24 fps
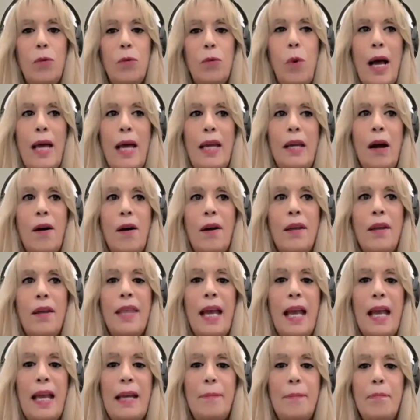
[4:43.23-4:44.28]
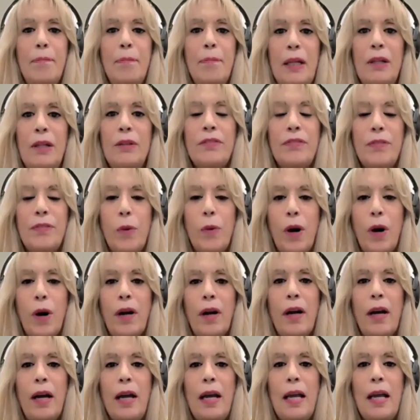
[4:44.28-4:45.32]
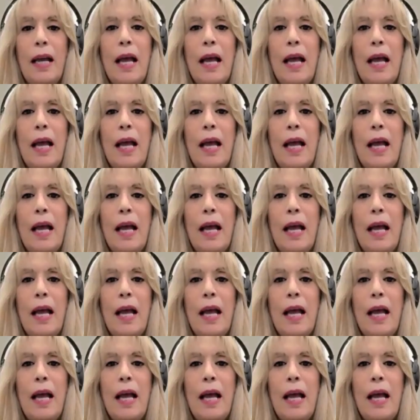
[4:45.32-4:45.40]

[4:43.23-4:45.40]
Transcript: What are they built for?